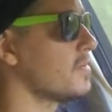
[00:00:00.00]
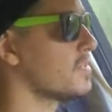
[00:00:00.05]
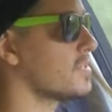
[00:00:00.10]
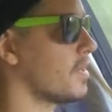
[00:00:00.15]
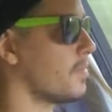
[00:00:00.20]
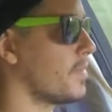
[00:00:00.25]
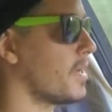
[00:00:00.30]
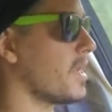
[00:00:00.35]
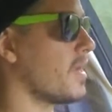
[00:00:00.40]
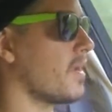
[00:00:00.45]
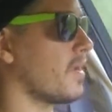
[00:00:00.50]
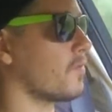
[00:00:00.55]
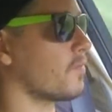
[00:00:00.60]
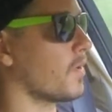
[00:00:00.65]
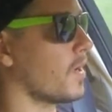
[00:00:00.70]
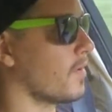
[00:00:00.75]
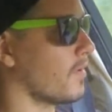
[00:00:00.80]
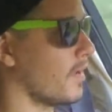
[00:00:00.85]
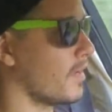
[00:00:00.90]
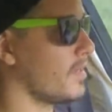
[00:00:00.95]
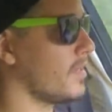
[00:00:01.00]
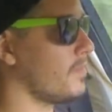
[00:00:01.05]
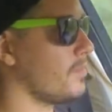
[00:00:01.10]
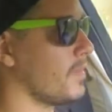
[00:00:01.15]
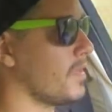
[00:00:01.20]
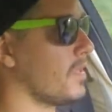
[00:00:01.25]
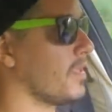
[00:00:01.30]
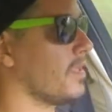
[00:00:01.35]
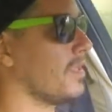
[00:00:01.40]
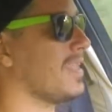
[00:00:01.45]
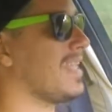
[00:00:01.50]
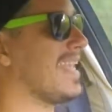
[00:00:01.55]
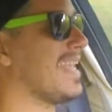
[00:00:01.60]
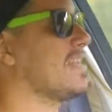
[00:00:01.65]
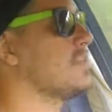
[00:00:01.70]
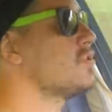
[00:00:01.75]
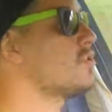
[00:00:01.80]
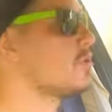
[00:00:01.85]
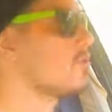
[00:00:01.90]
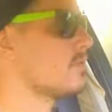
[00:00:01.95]
somebody had rear-ended me
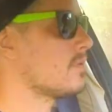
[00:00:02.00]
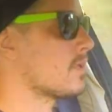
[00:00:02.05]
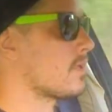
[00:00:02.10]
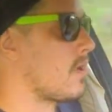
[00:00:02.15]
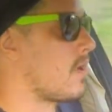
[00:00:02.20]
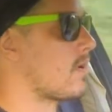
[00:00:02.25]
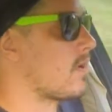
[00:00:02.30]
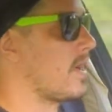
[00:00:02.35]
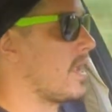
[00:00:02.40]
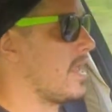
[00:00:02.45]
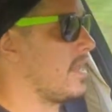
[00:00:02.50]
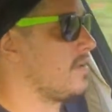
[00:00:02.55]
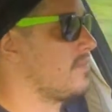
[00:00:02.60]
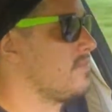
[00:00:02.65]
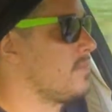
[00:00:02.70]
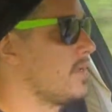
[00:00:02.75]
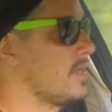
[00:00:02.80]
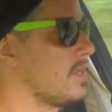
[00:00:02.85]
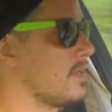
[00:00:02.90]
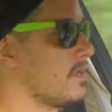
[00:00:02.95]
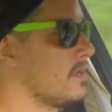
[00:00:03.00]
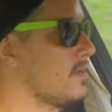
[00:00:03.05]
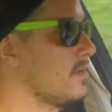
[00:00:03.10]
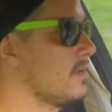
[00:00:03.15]
into the car ahead of me.